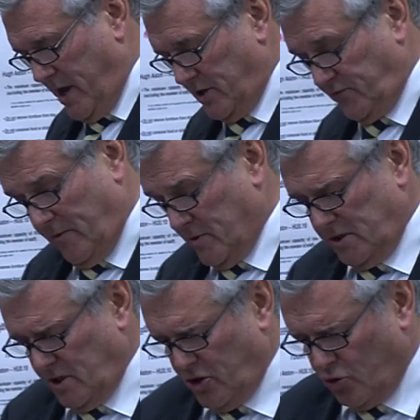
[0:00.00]
It's from
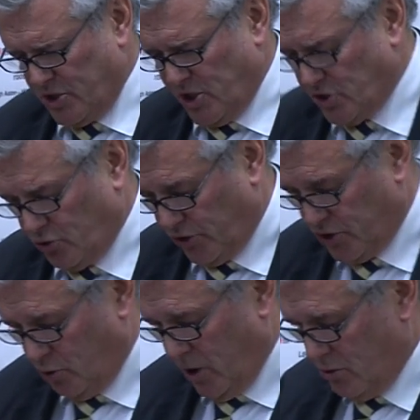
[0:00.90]
an organisation called the
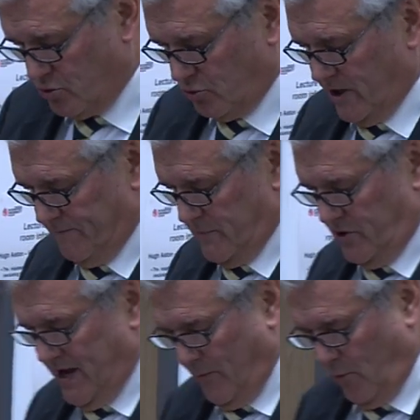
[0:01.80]
New Local
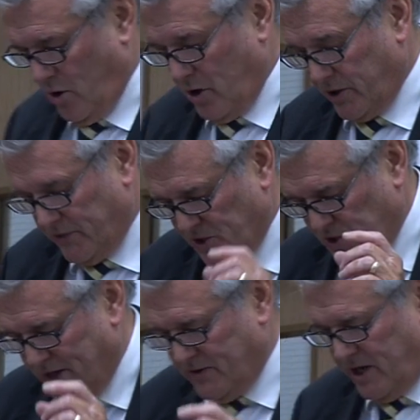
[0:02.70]
Government Network. They
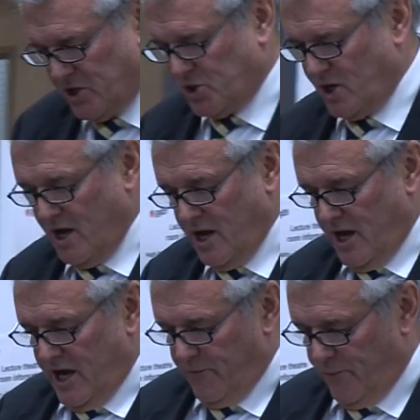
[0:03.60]
said this:
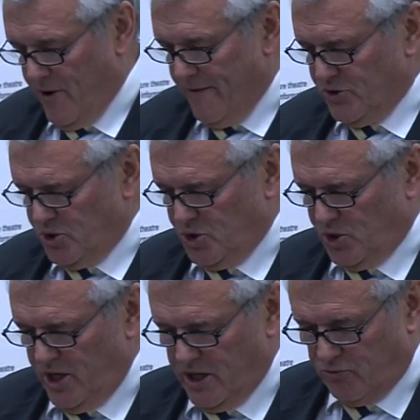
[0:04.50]
if we're ever to
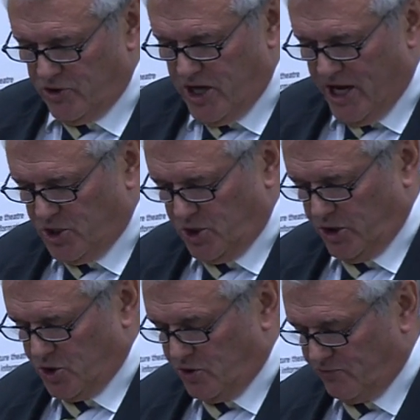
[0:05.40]
see a
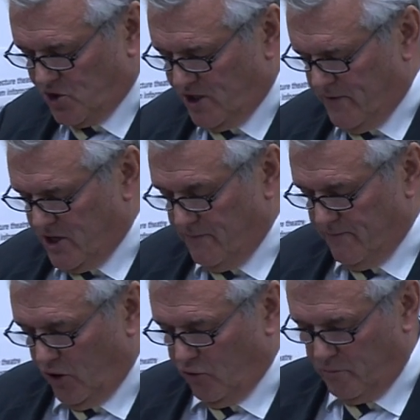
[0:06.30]
renaissance of civic
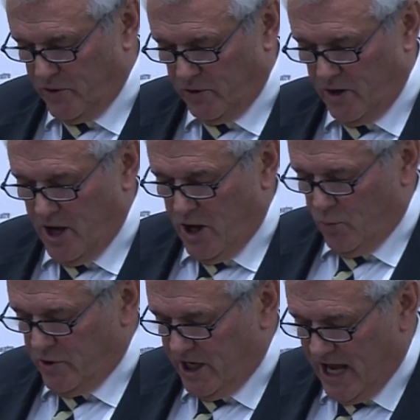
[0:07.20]
involvement,
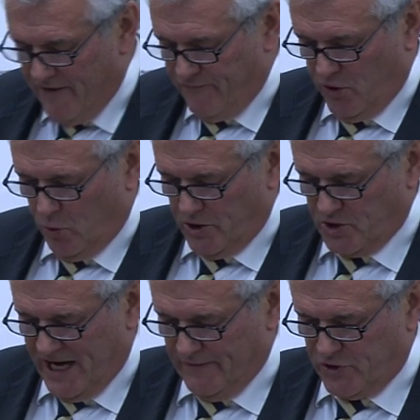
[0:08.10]
we need everyone
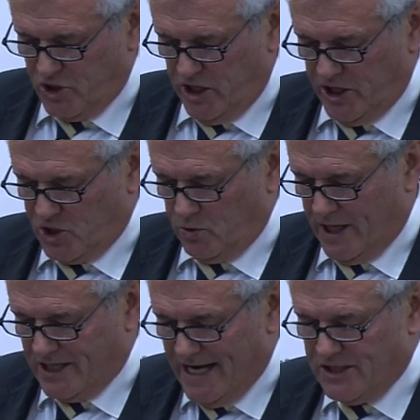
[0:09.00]
to have the chance to
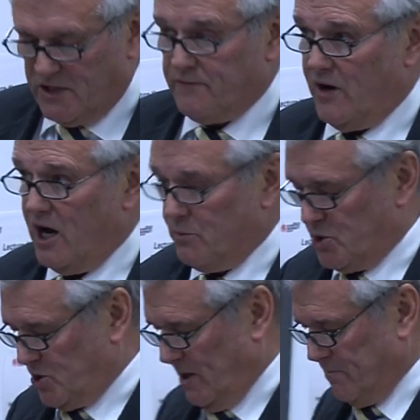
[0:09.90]
identify
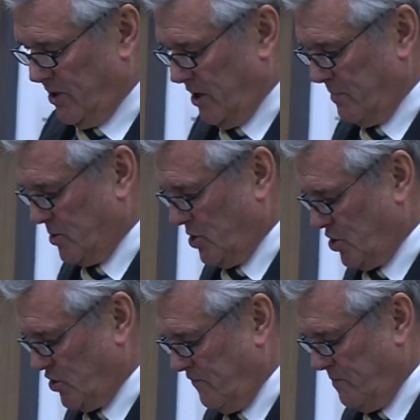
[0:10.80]
with somebody in a
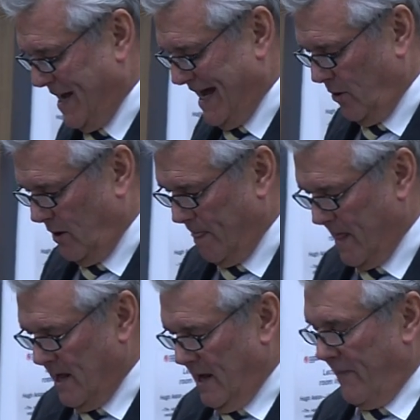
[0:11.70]
position of power.
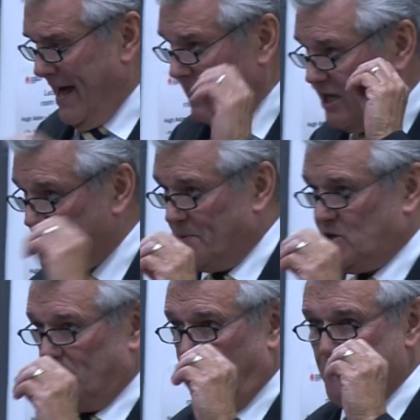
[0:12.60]
And that leads me
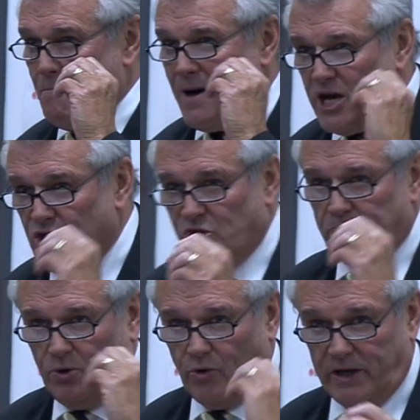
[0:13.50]
to my major
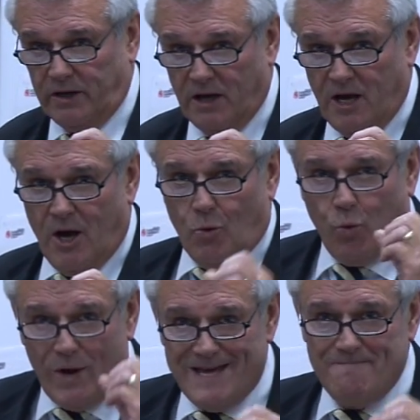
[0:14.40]
point.
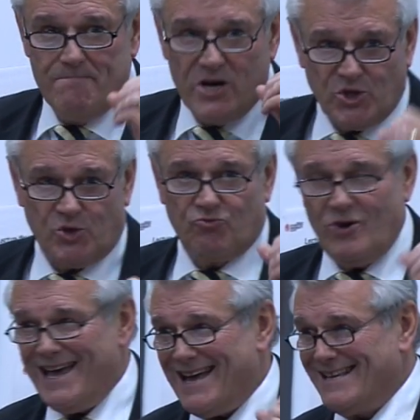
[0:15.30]
We must
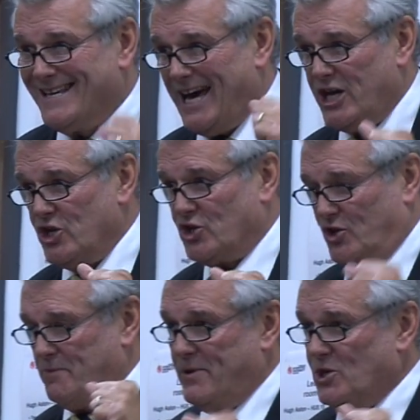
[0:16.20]
re-engage
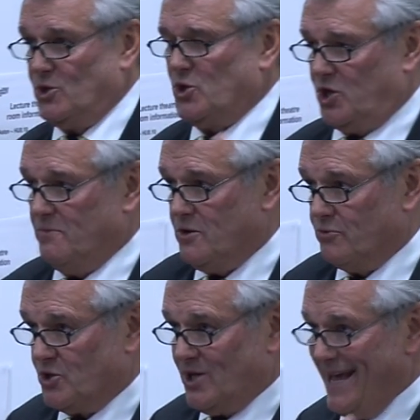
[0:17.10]
the business
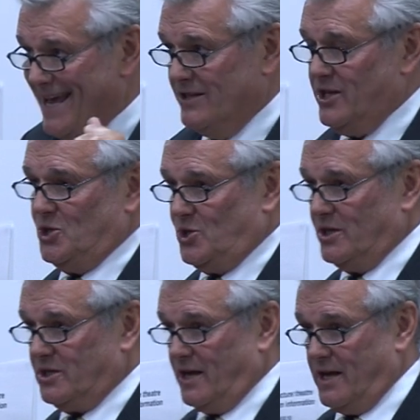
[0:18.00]
community in this
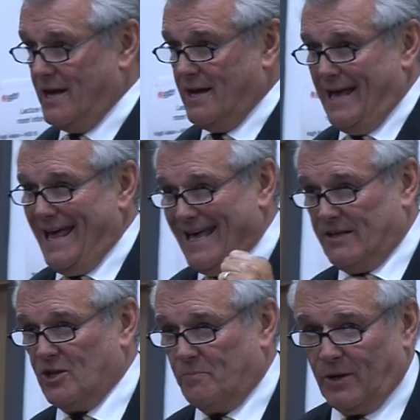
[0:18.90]
city
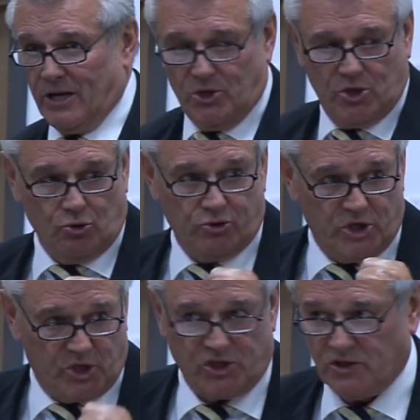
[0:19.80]
in the political
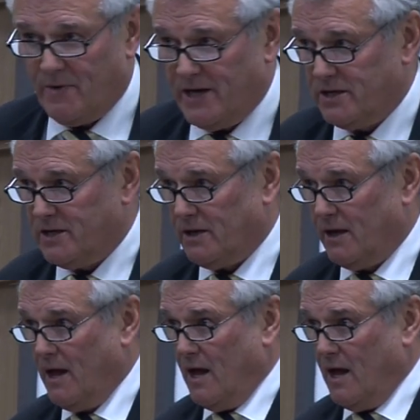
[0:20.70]
decision-making.